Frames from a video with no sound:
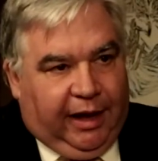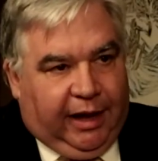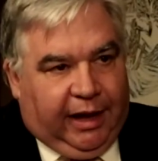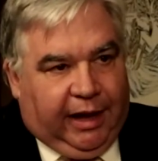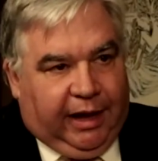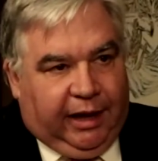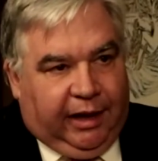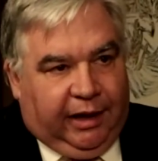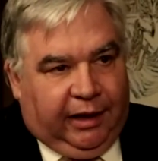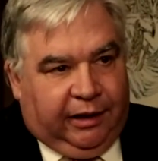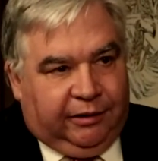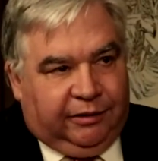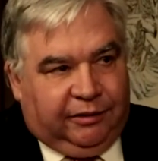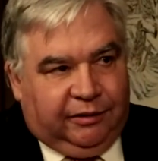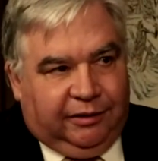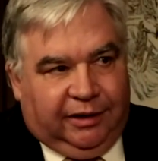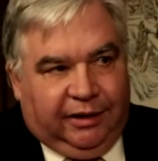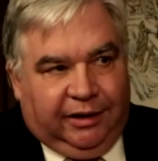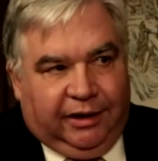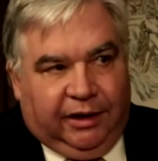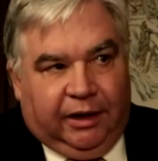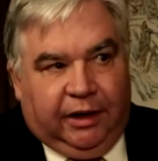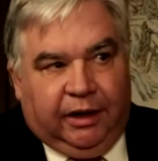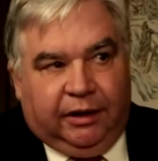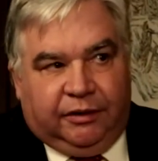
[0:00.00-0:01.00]
And
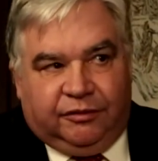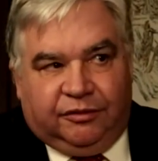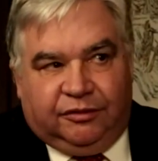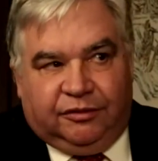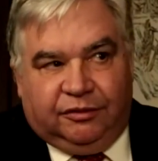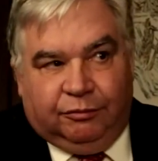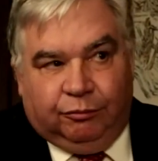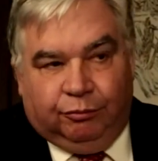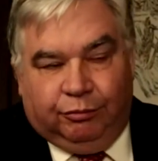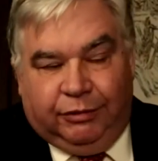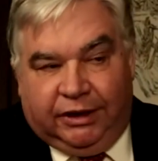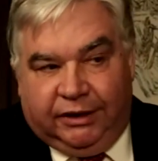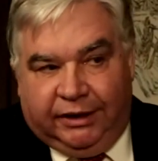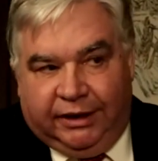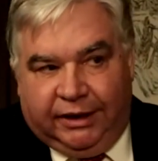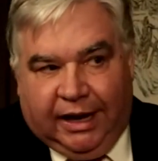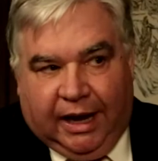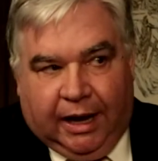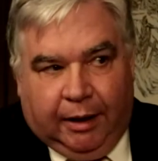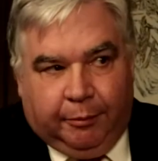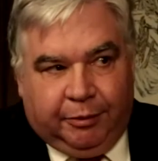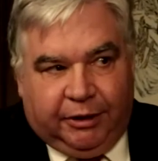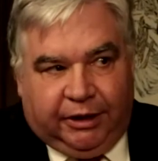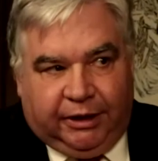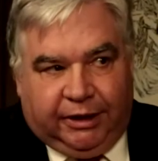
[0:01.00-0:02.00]
it's really
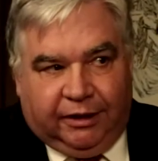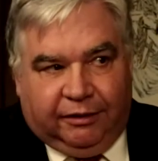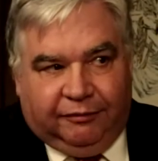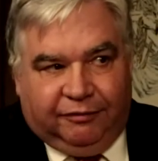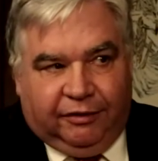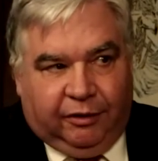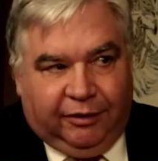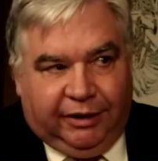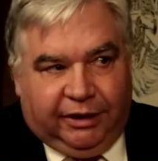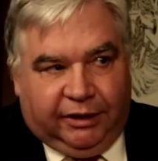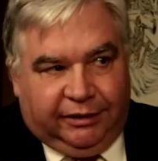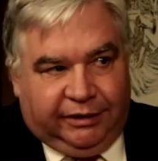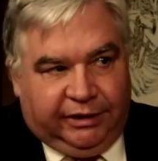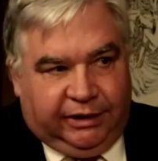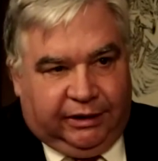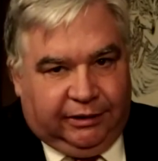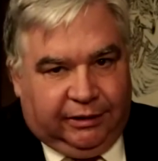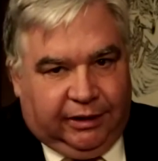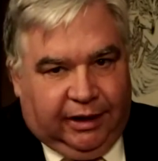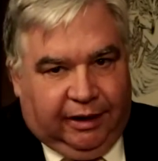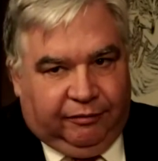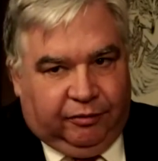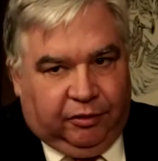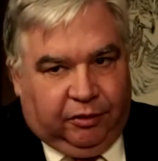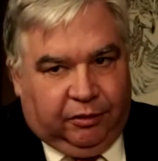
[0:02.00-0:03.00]
happening at a very elite
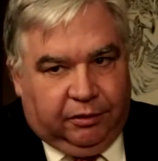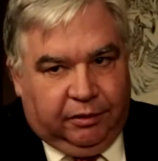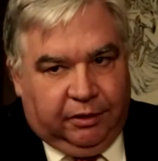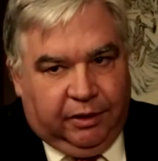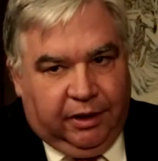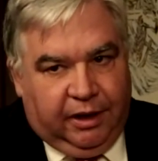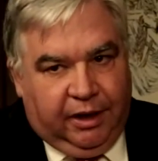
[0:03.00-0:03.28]
level.